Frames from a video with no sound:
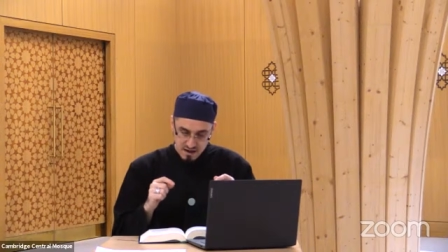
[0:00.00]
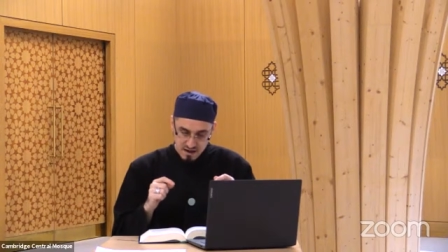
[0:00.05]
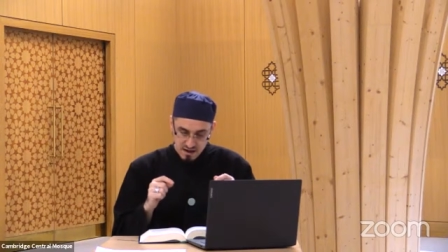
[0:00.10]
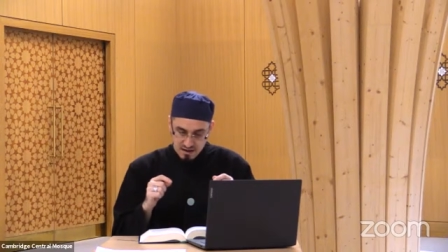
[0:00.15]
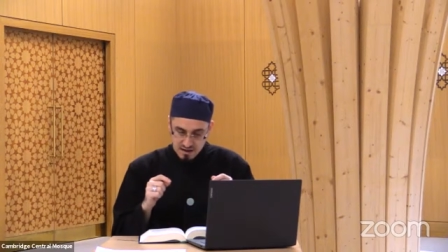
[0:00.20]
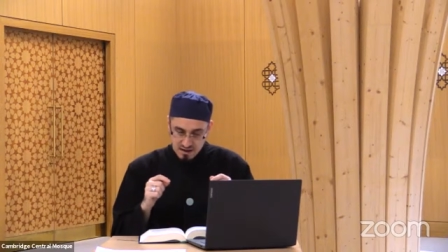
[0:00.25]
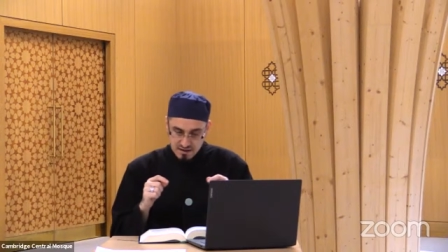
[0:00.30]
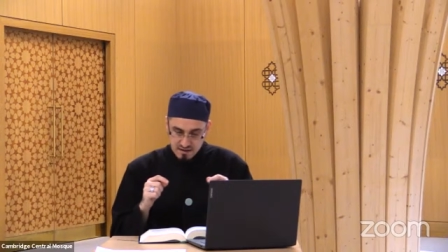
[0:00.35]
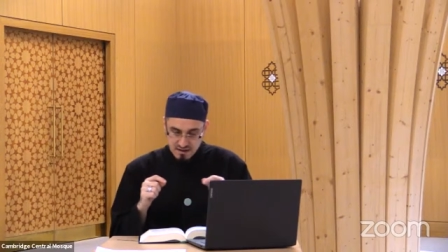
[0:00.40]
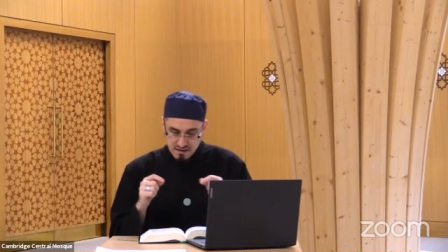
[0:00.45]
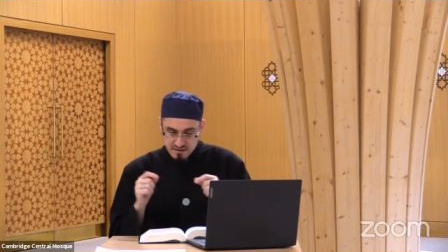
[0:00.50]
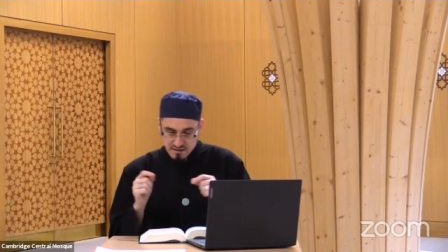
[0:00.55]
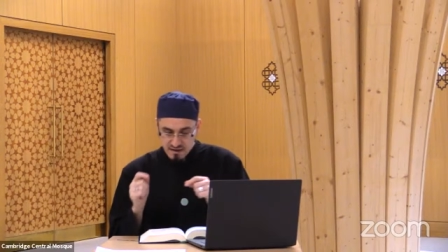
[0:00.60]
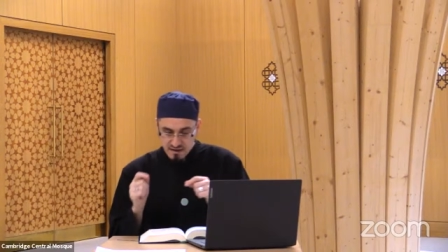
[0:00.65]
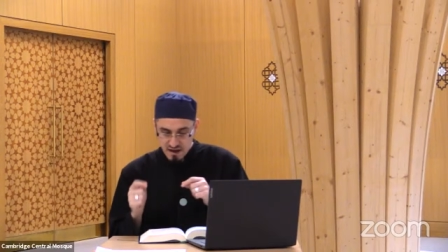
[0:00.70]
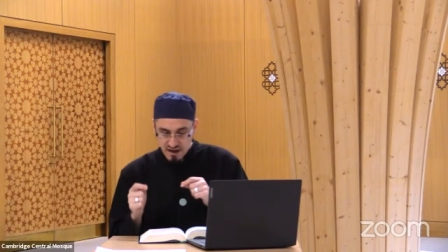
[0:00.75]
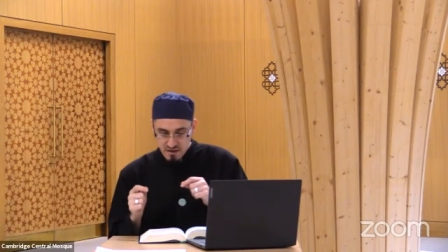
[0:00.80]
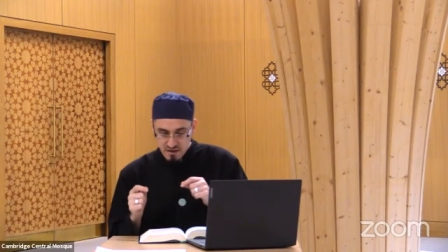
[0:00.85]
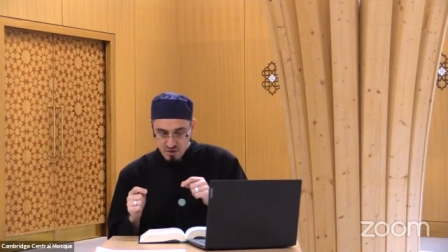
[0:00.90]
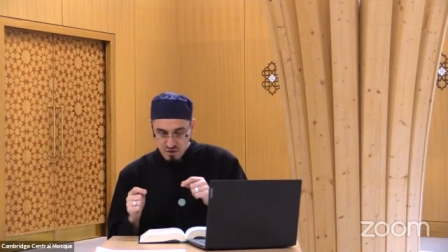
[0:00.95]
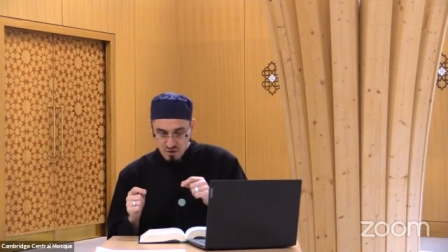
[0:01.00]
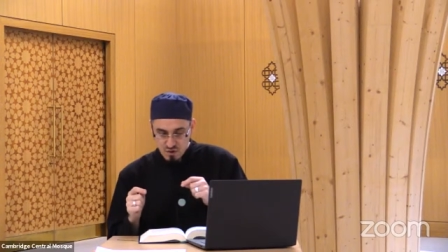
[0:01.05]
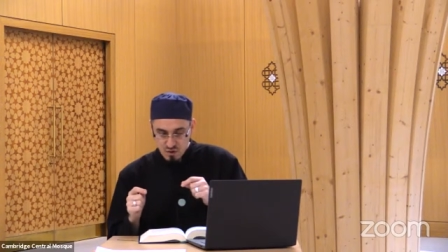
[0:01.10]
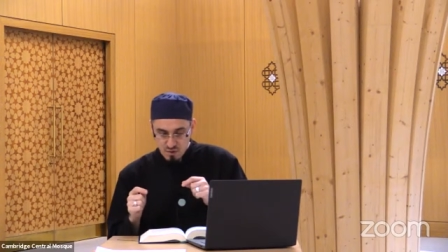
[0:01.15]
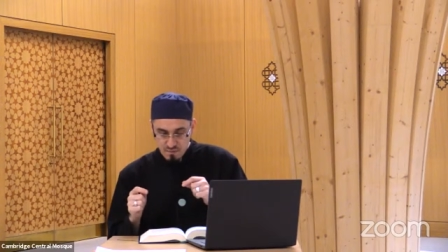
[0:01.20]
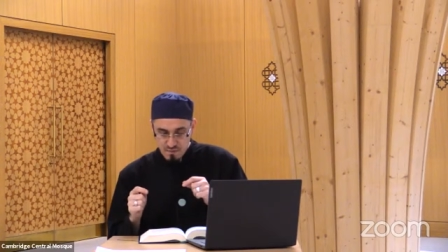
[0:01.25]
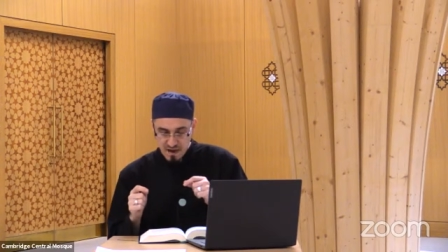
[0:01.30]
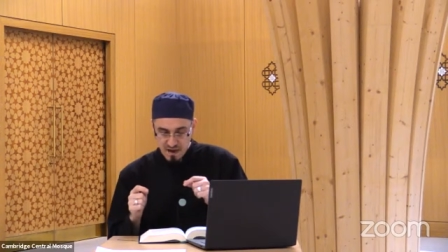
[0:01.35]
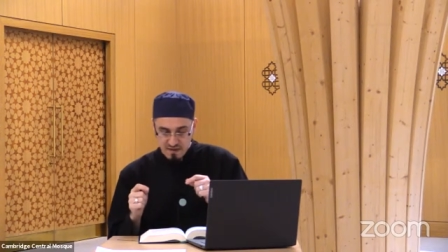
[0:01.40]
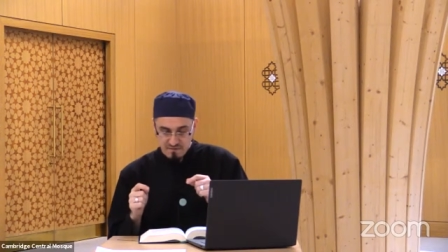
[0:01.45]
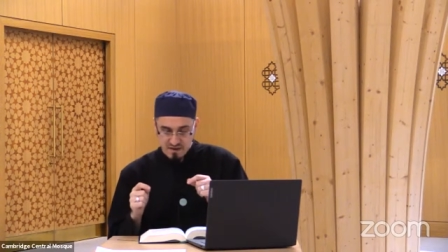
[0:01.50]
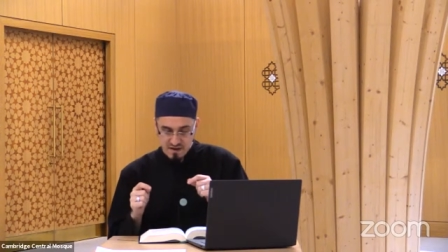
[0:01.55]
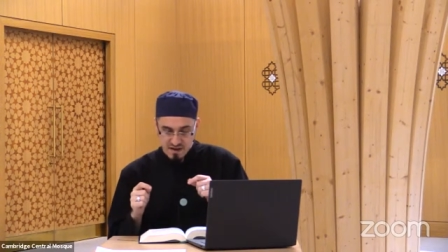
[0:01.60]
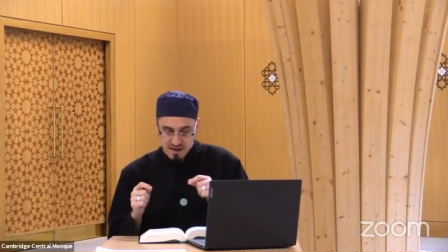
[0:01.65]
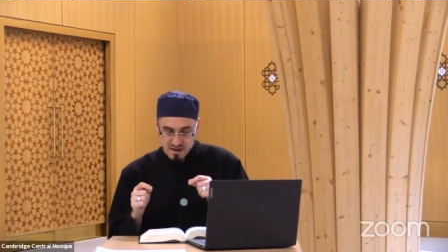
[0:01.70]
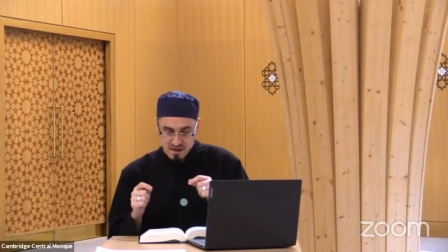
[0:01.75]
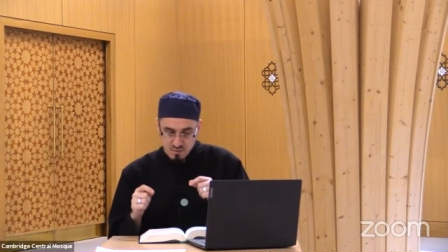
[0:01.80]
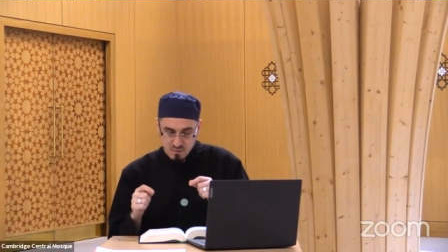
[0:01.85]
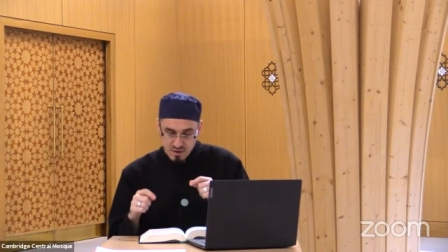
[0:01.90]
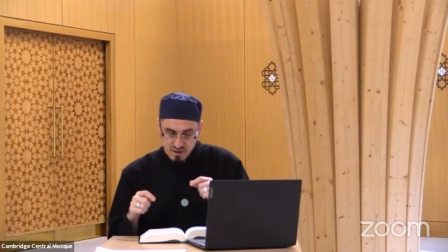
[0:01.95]
Allah does guide whomever
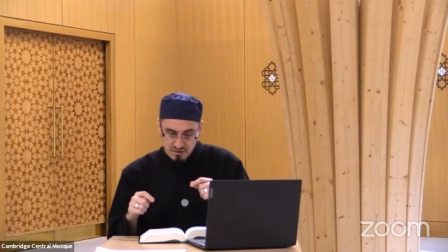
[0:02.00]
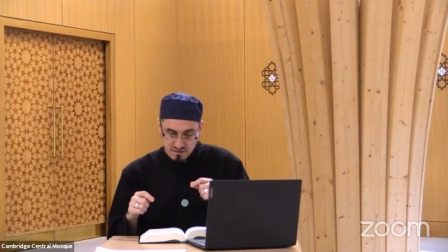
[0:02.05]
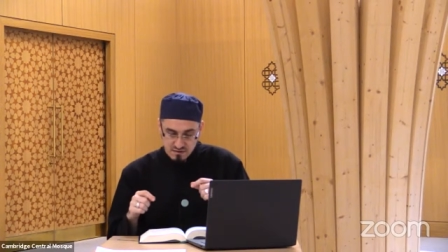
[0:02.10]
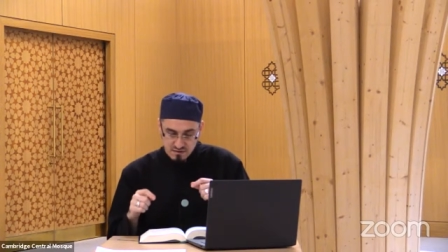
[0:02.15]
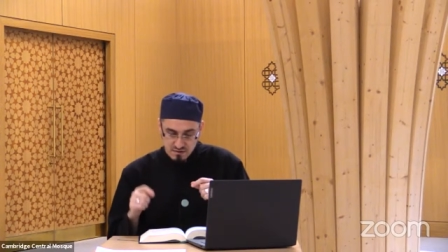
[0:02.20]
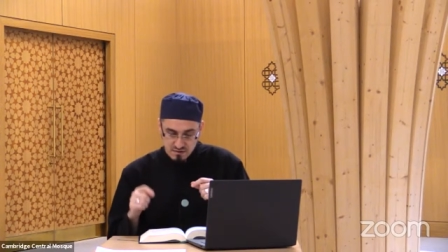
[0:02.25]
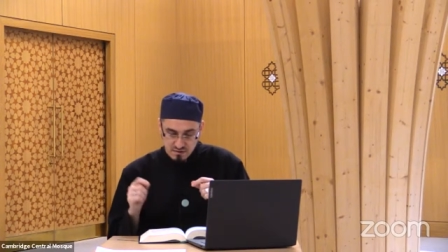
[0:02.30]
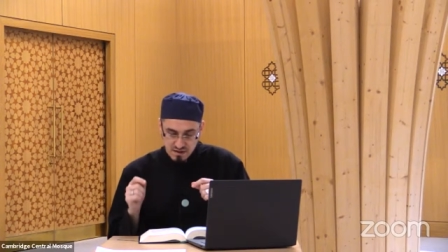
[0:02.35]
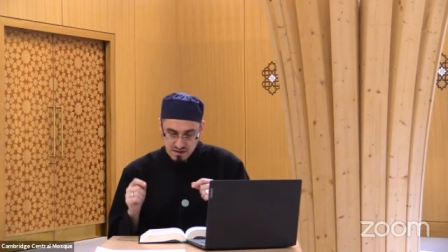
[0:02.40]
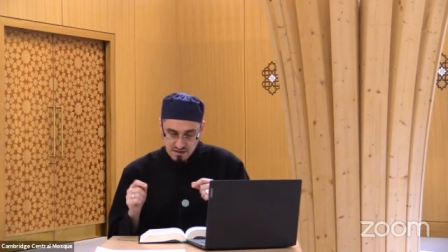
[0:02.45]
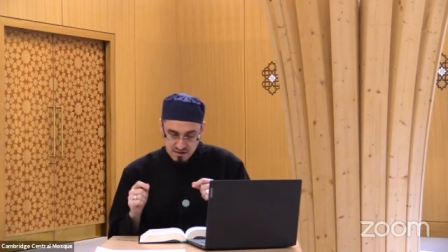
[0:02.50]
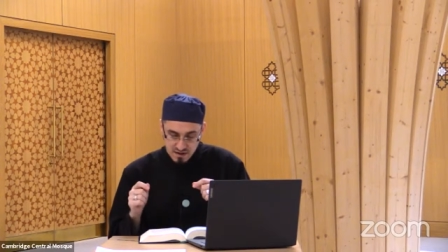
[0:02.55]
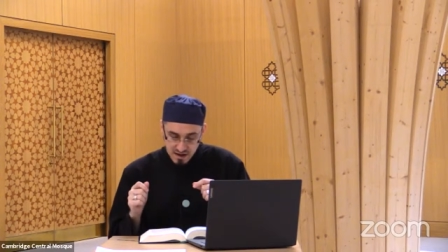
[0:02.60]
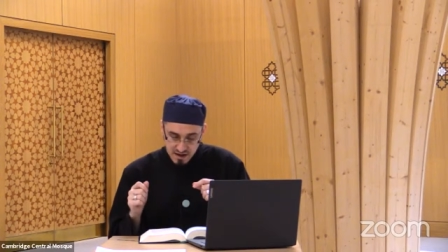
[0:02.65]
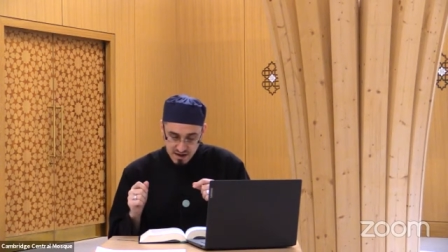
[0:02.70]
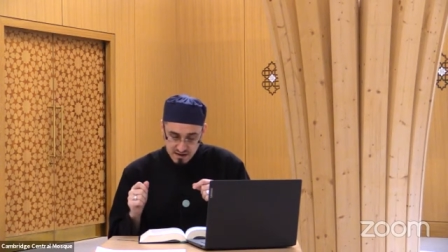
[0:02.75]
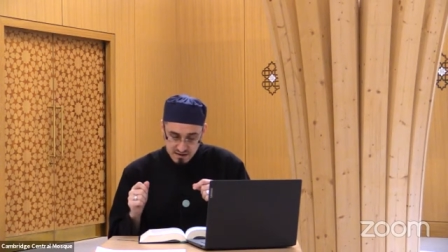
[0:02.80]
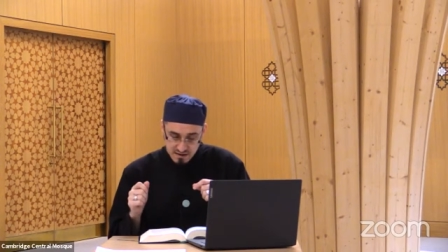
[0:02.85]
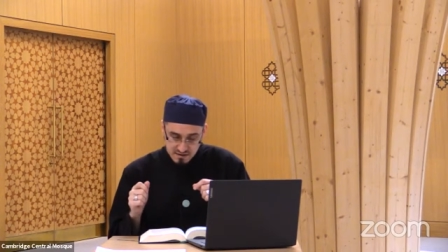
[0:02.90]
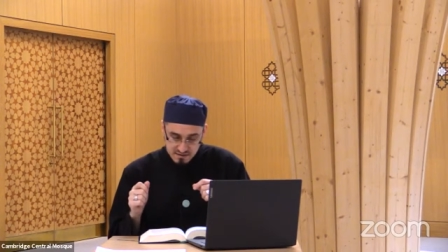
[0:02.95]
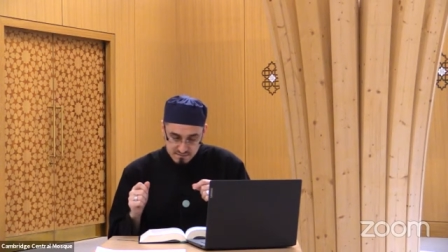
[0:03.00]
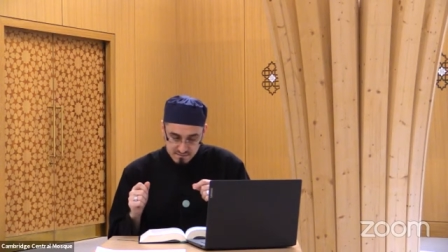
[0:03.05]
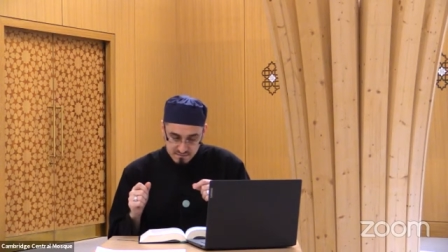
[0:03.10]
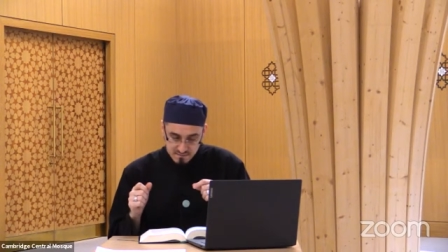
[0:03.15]
He wills to His light.